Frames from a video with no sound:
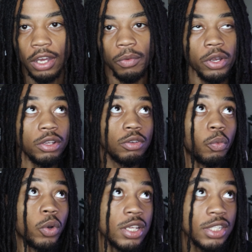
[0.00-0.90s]
Now, what
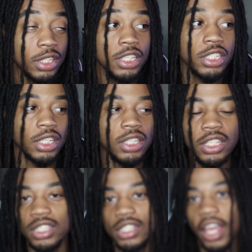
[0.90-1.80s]
is a niche? A
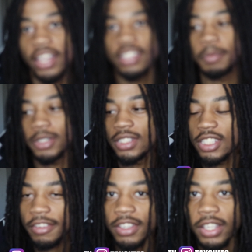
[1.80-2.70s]
niche is like a
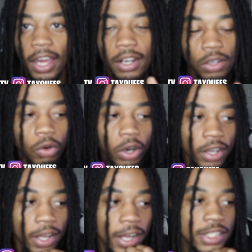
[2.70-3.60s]
specific category
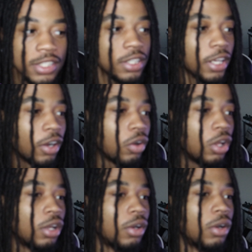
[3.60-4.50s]
of content. Now,
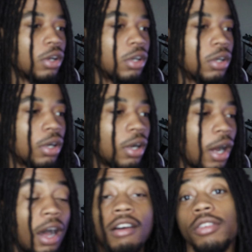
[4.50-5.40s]

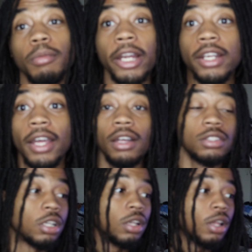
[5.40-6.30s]
I'm finna break down.
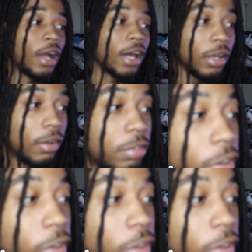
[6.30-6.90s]
So I got a